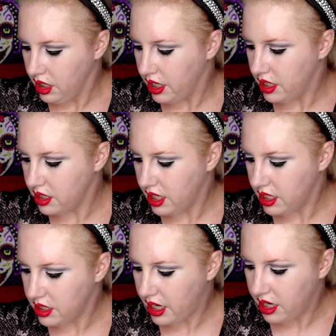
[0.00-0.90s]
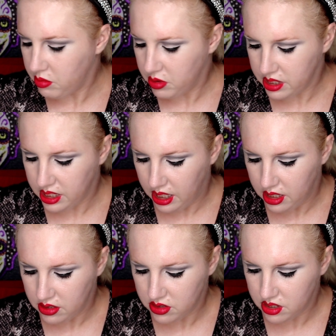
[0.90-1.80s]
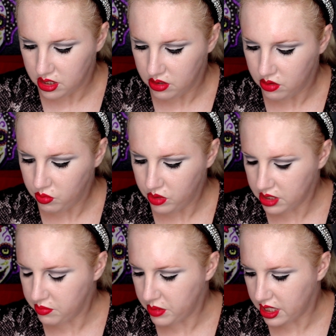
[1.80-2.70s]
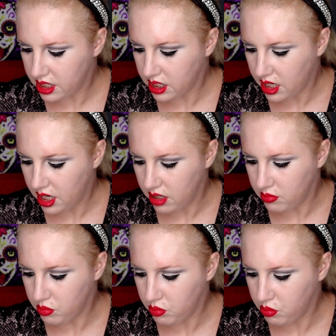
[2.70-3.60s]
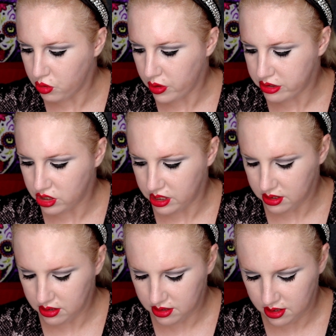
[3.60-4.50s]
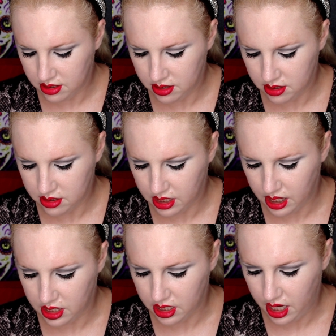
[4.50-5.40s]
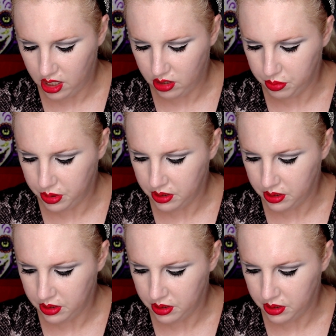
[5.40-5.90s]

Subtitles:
And then I will get one of my brushes to kind of help